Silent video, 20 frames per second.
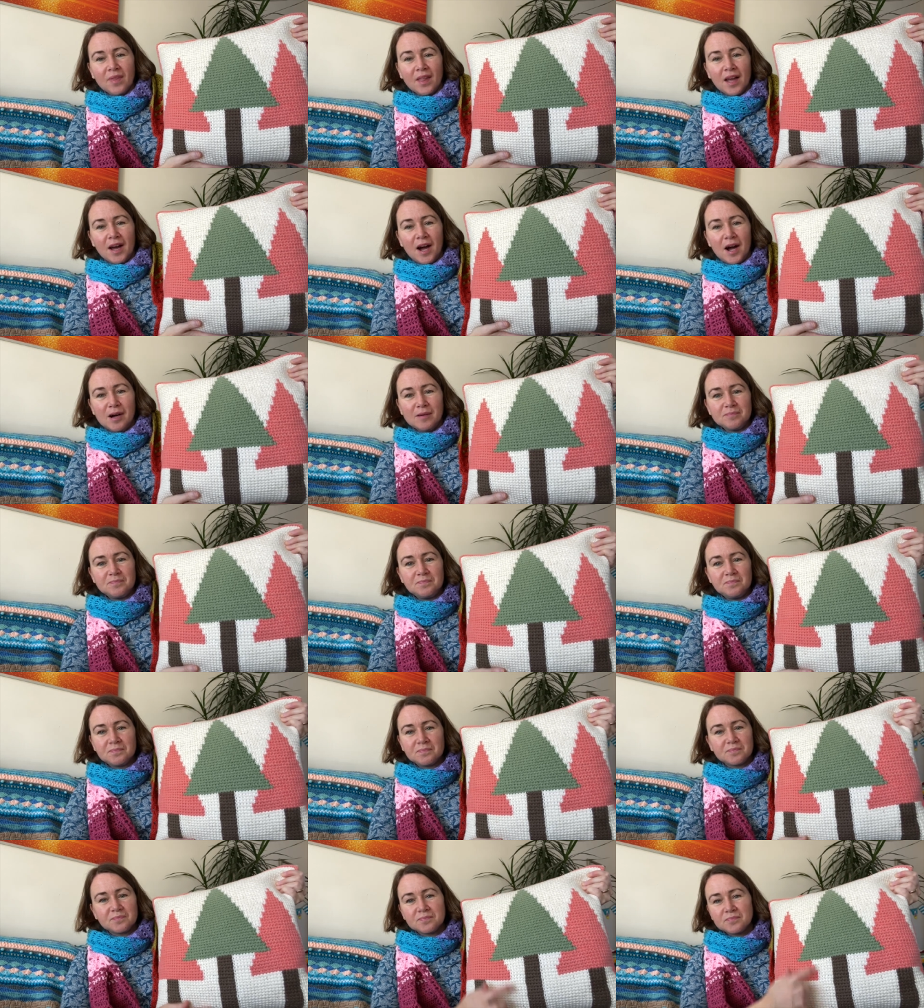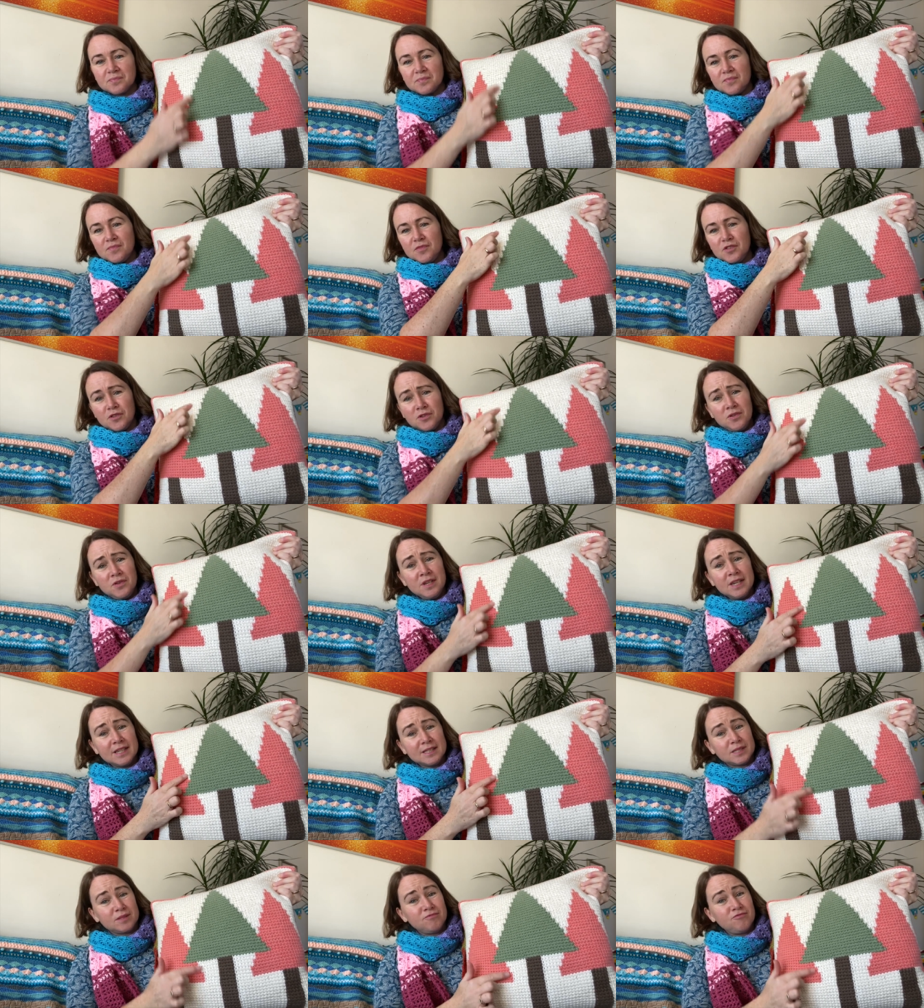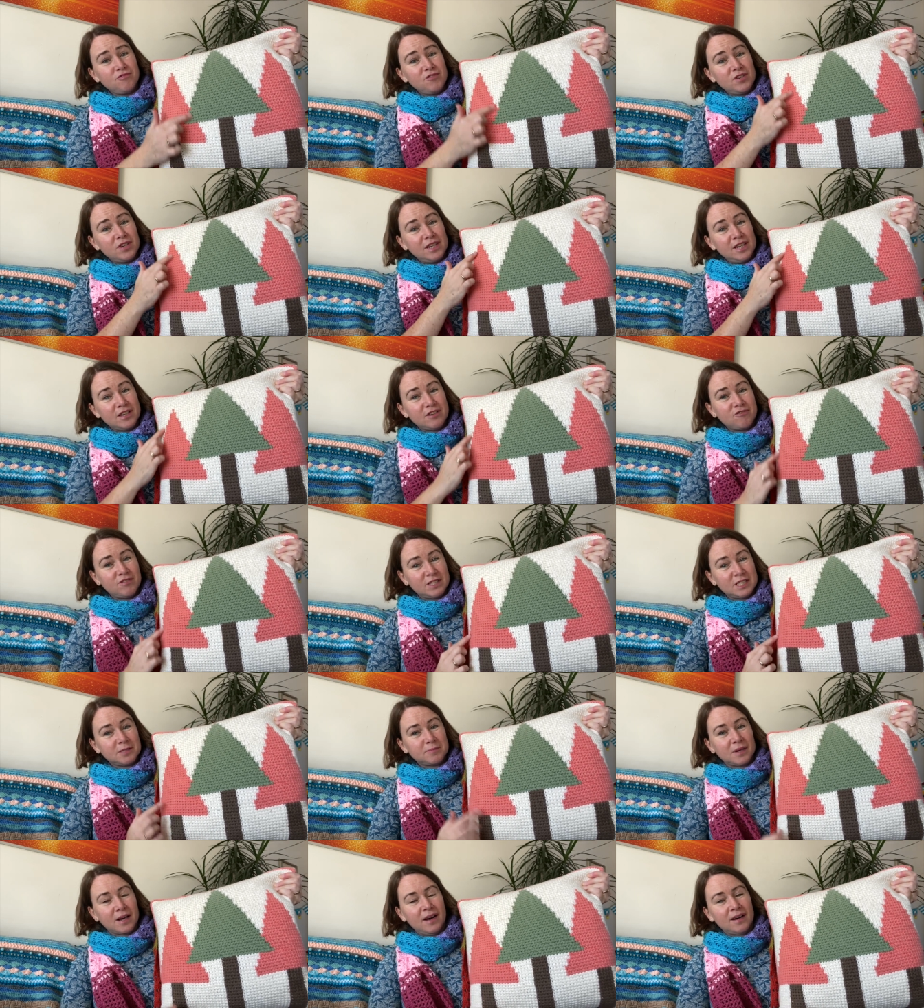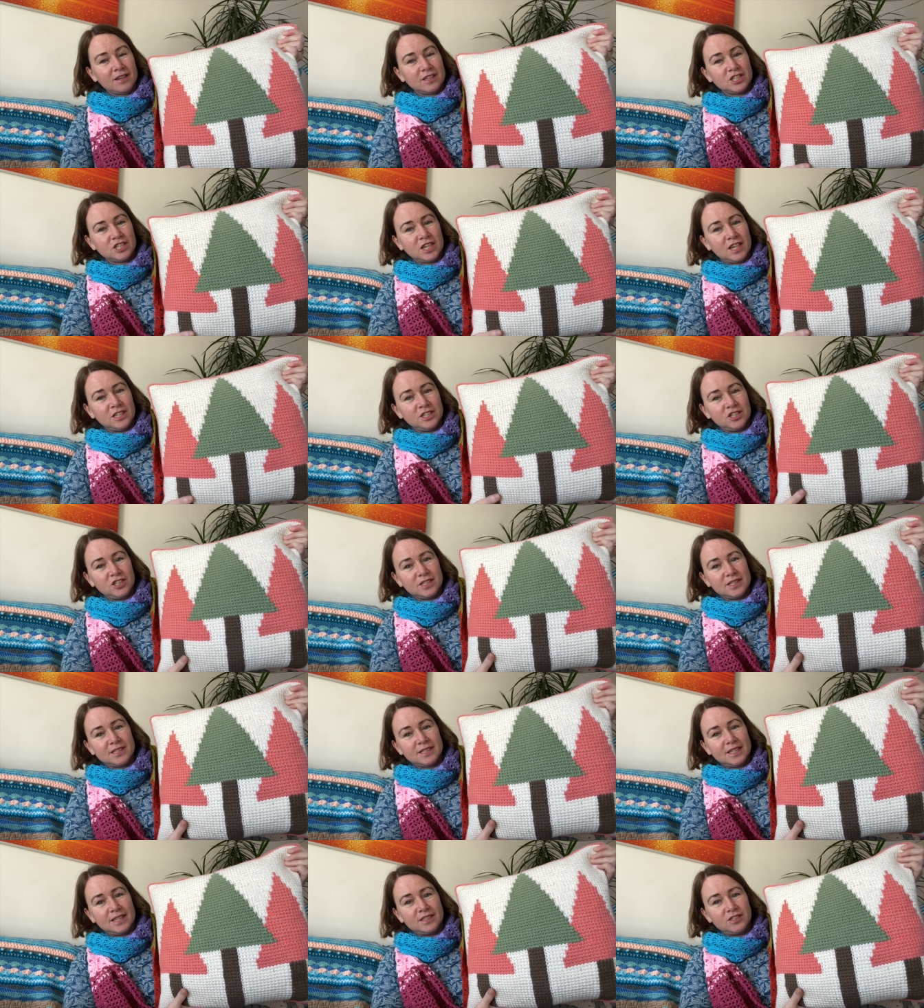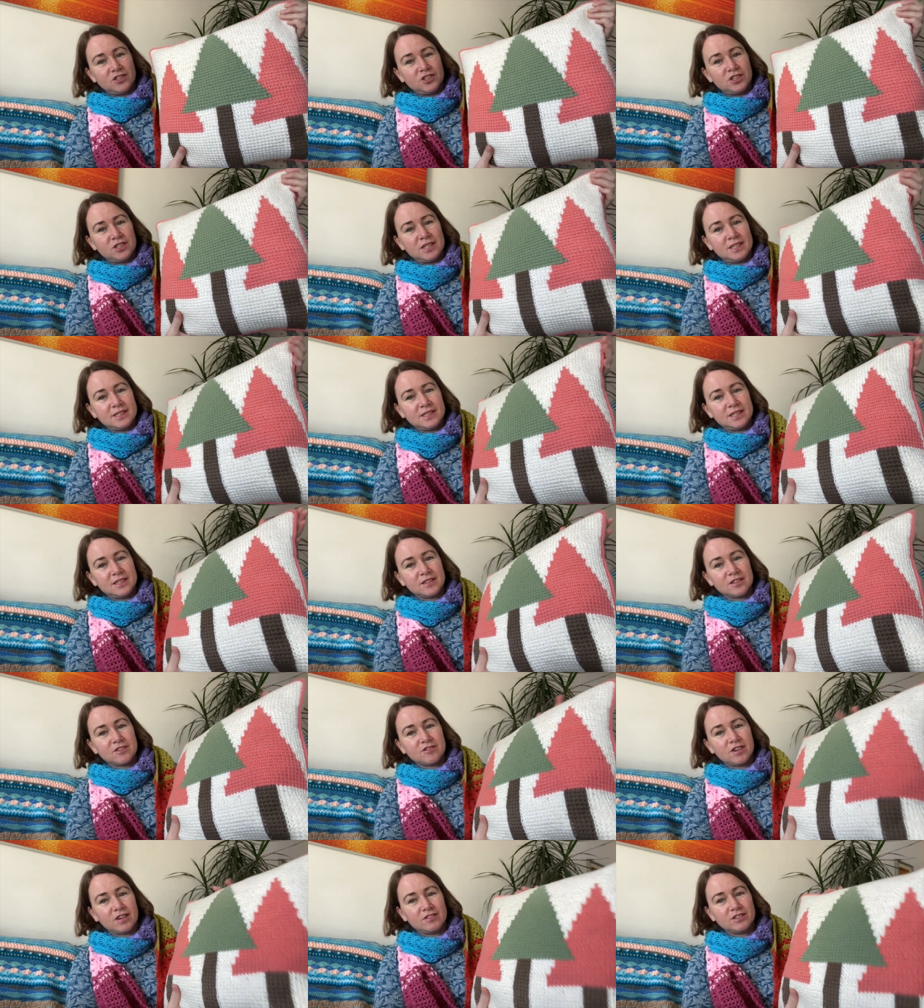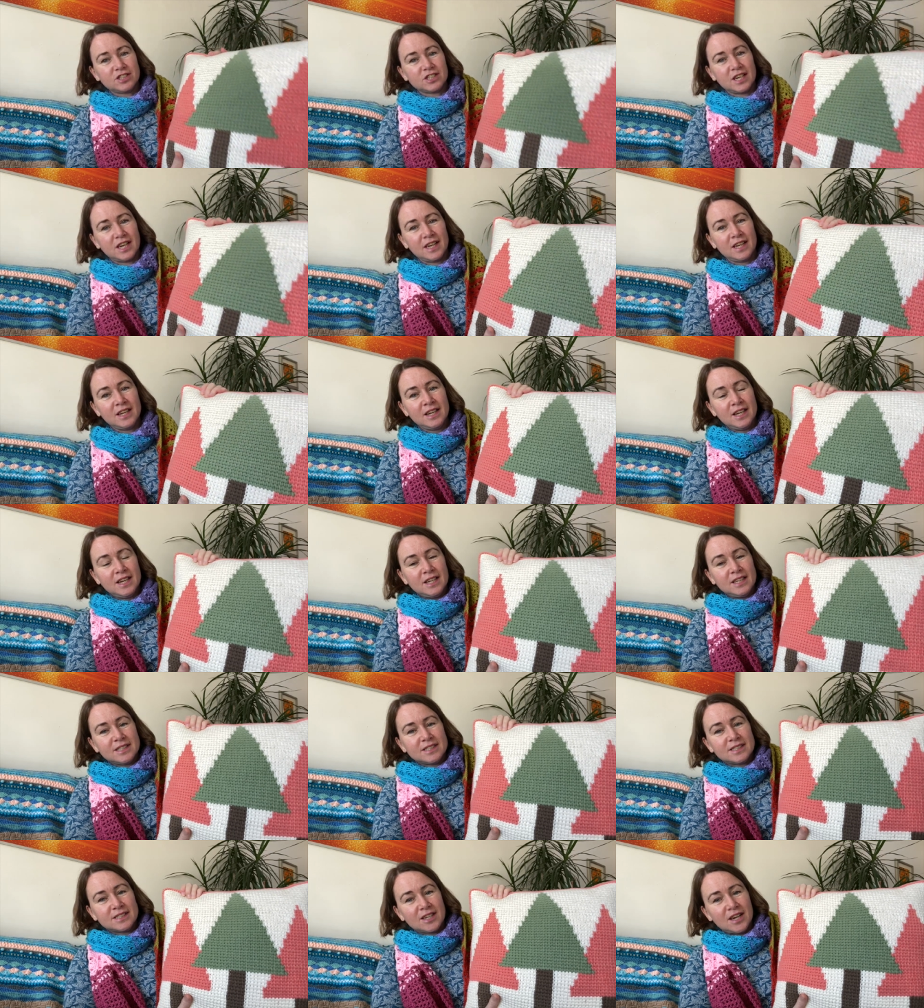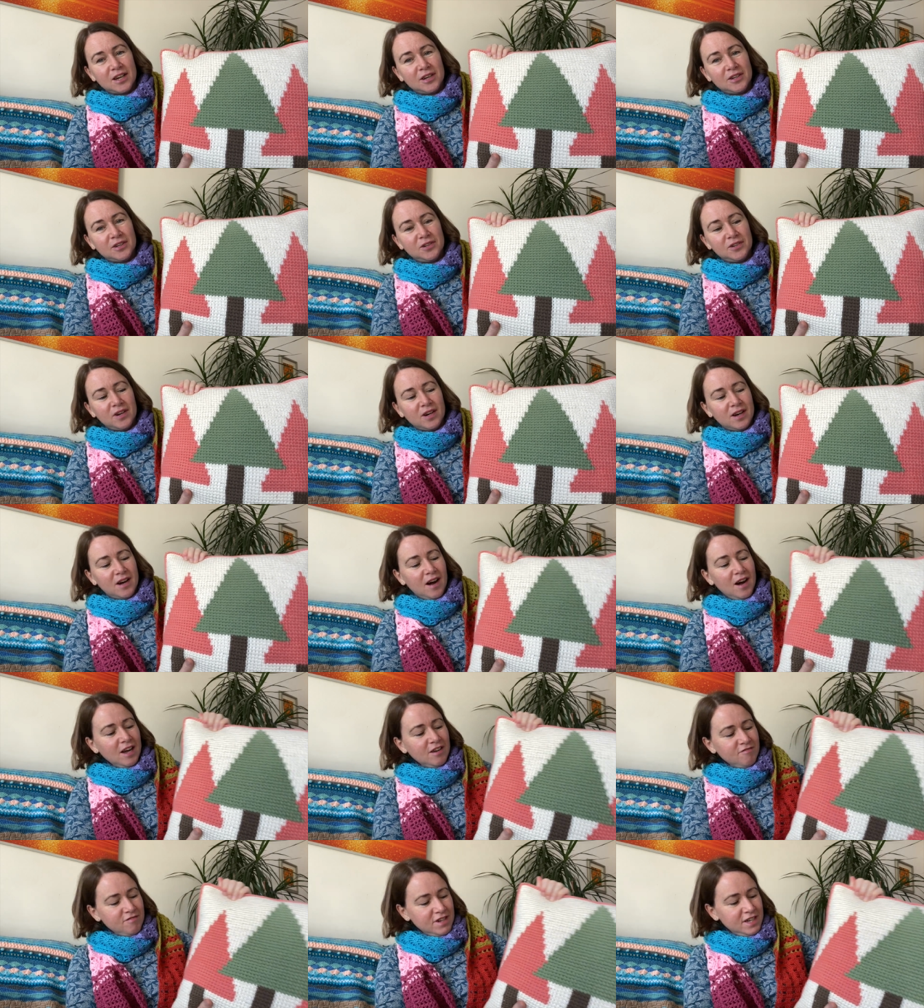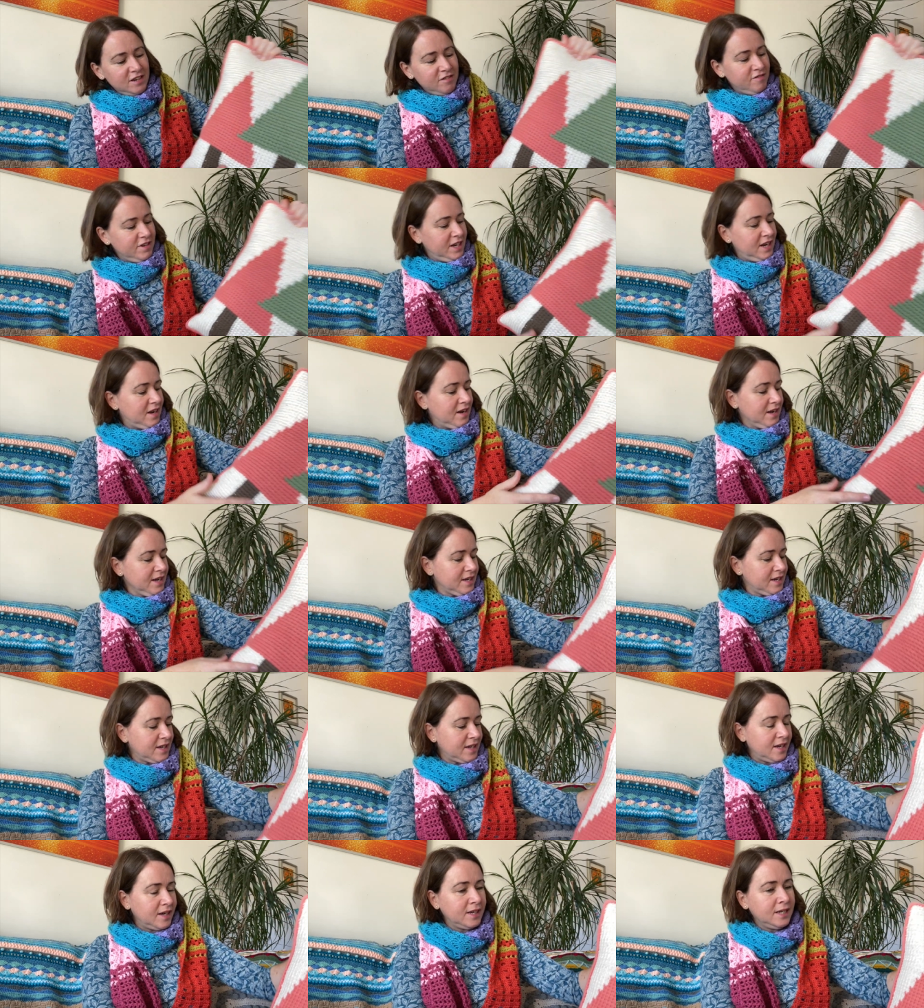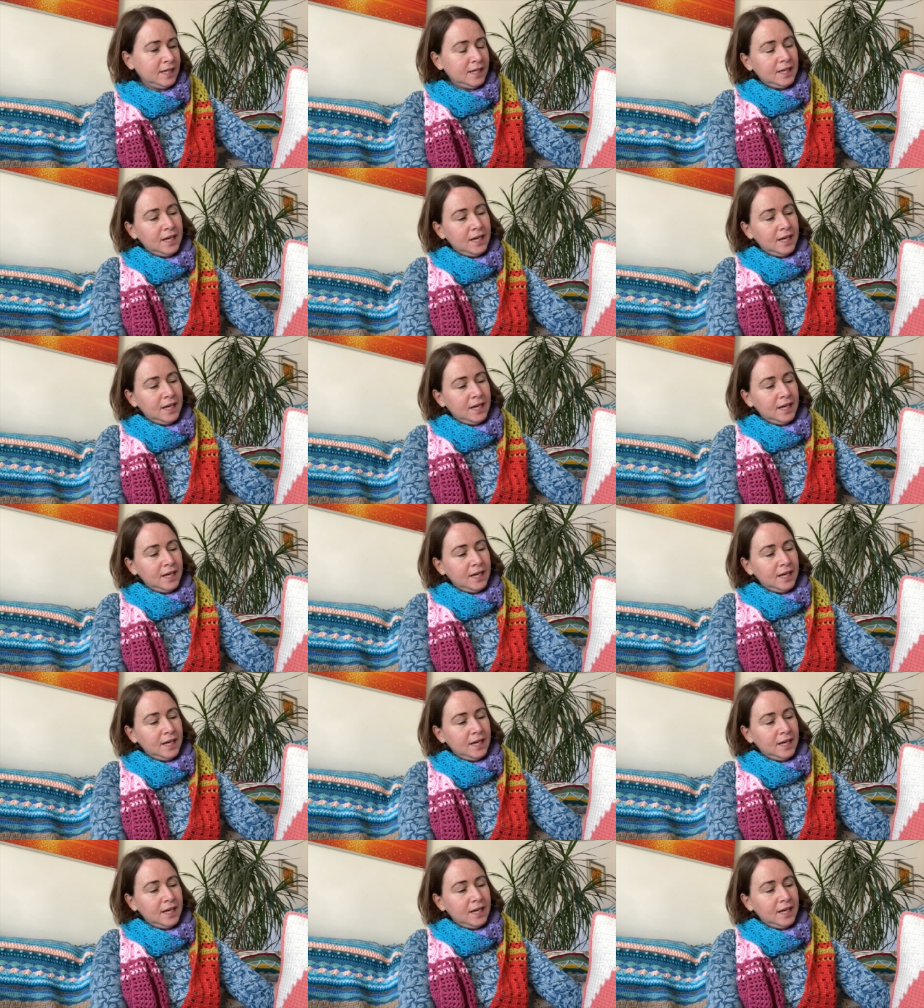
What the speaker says: You can get some really crisp colour changes in Tunisian crochet. So I really, really like it.